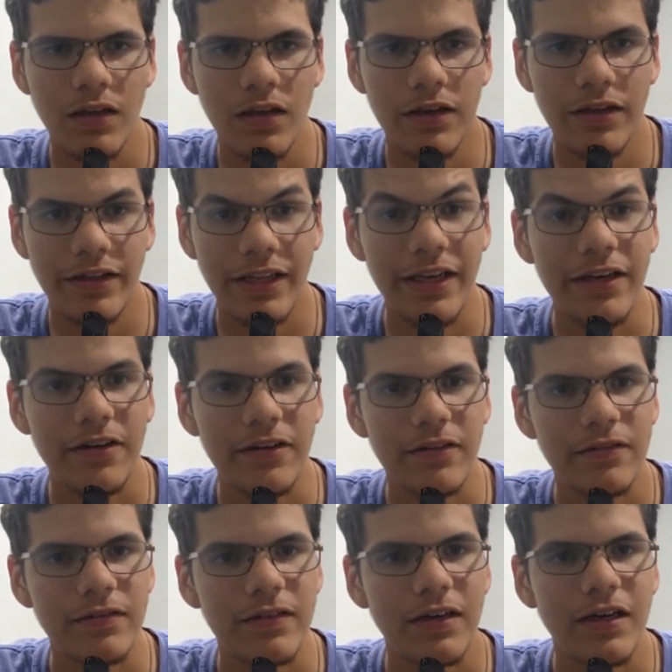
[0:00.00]
think
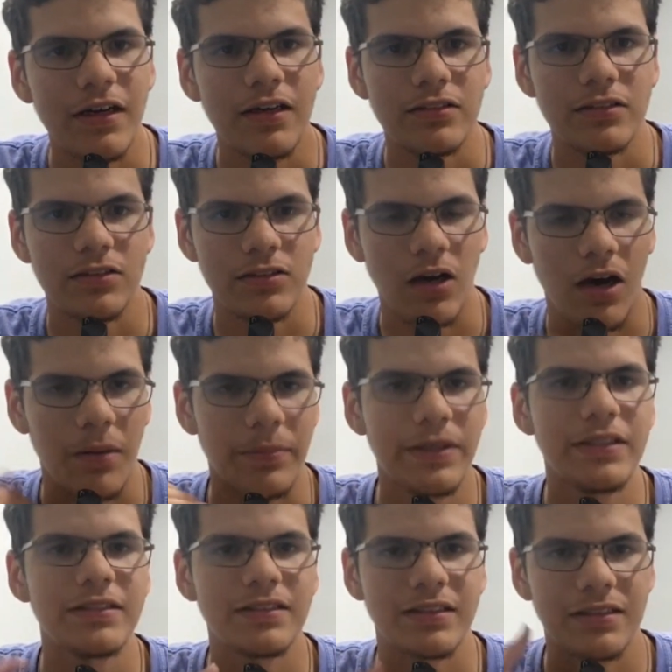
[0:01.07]
of
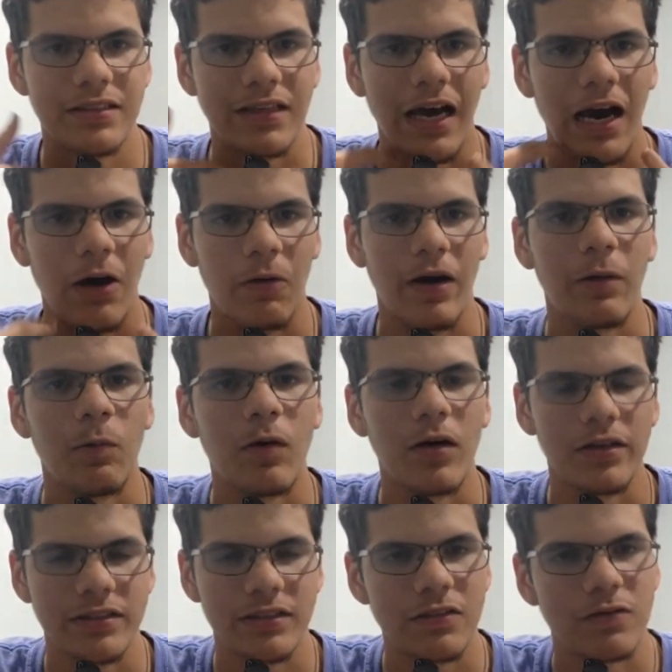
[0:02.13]
topics and how I
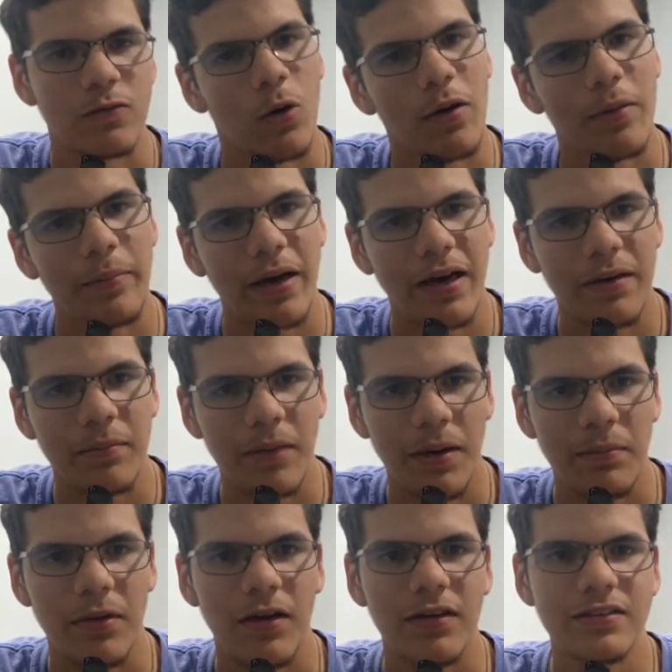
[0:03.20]
want to format my
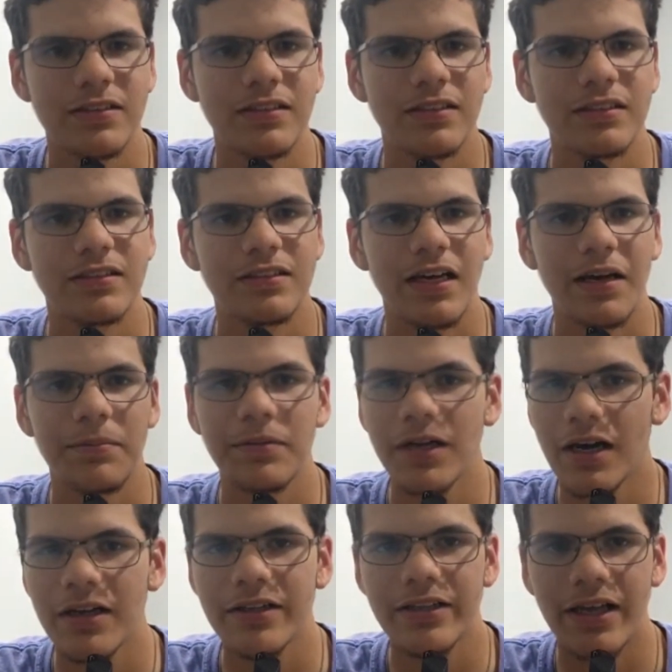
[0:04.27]
blogs, because I'm
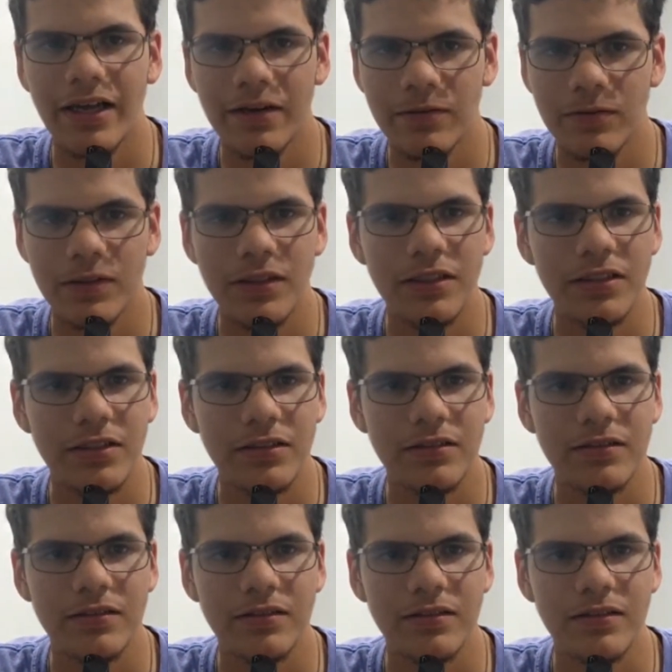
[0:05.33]
not that really
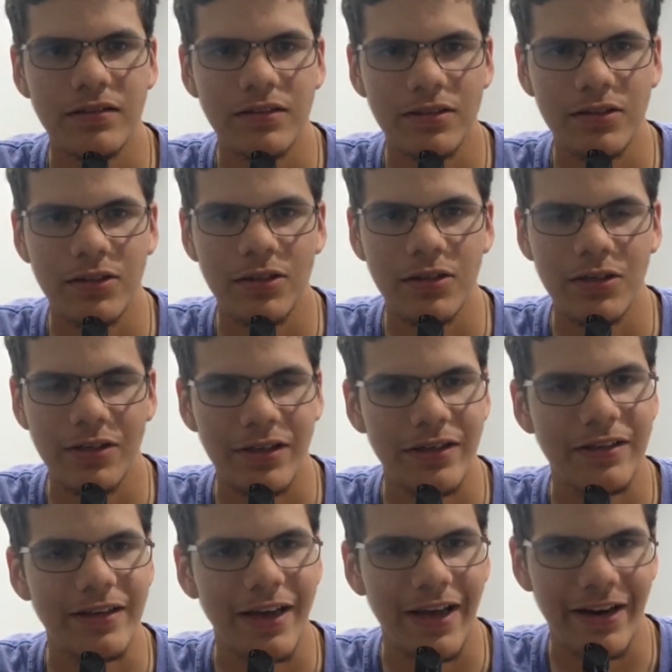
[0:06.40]
good at
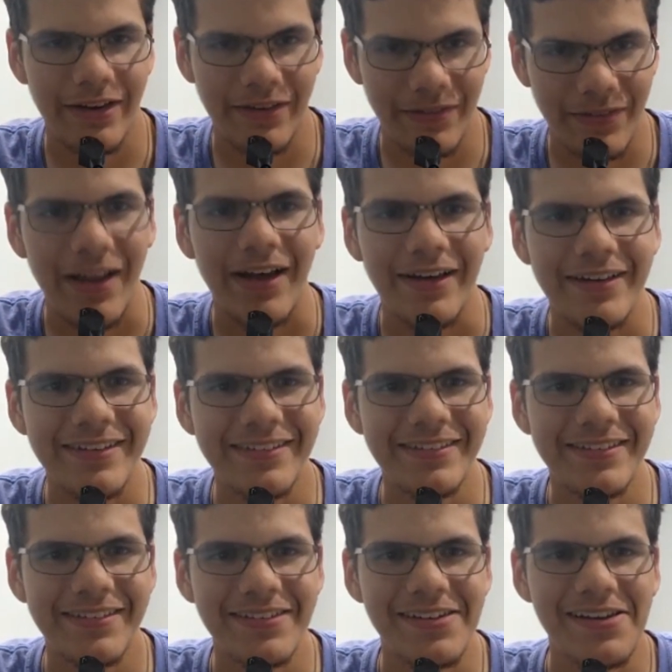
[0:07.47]
any of that.
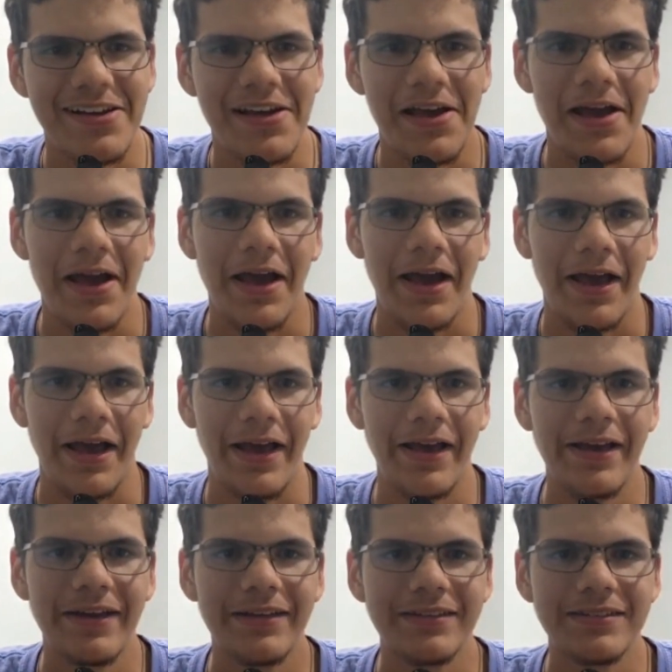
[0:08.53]

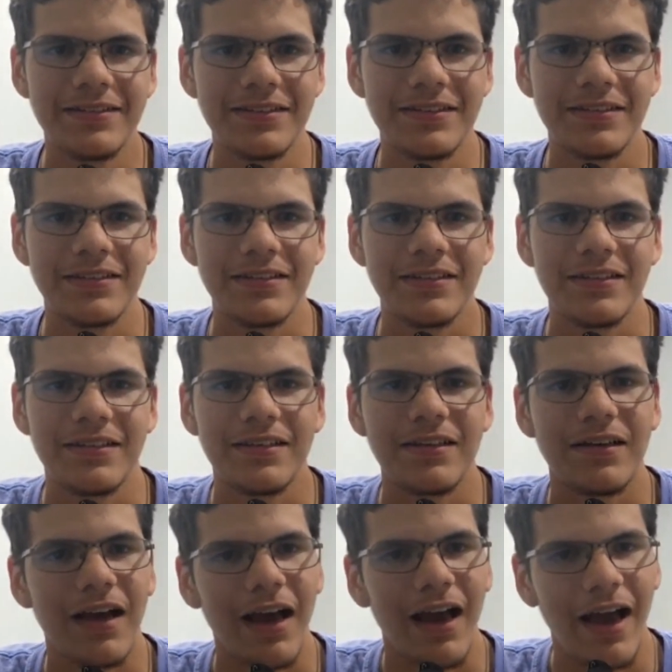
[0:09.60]

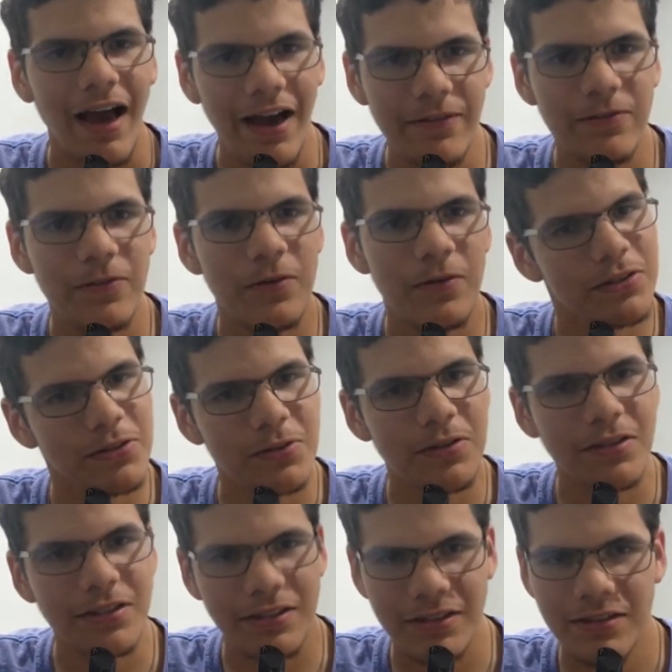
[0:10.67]
And halfway through
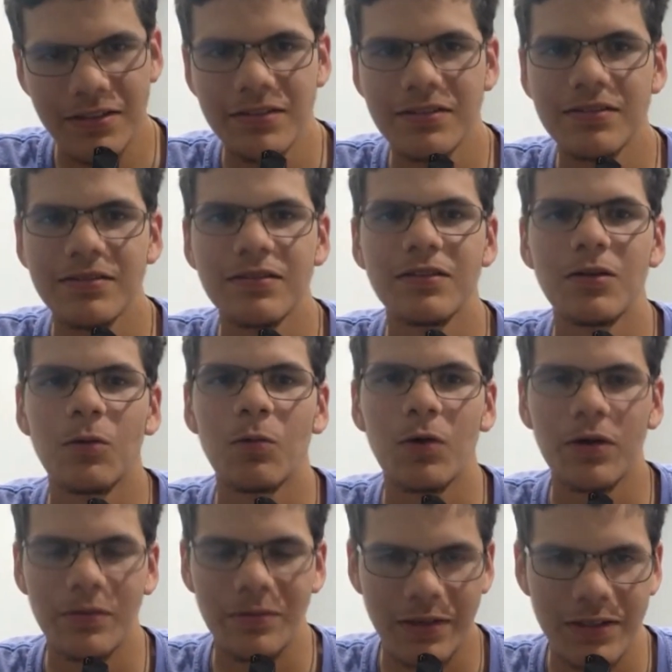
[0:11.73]
the year,
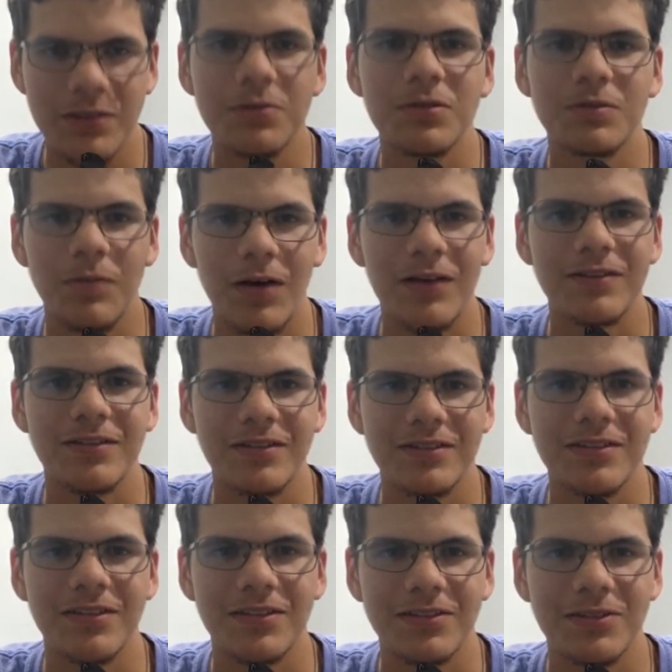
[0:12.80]
WordPress was blocked
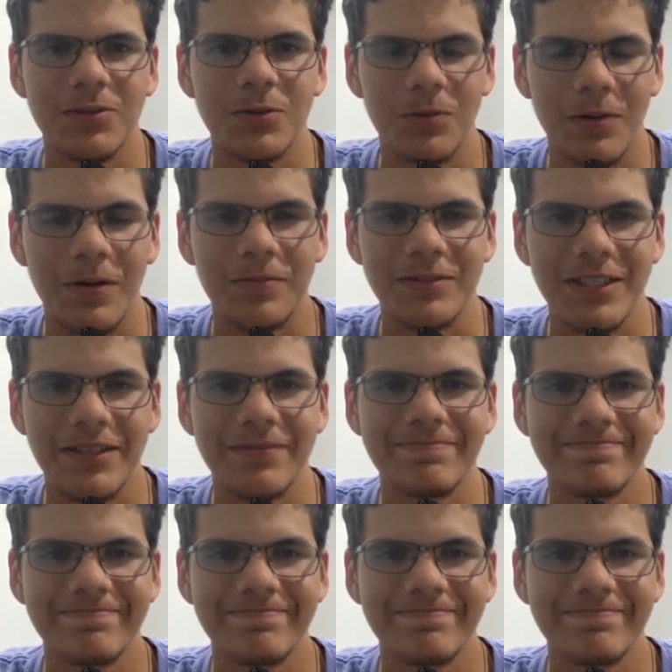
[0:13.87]
onto the school website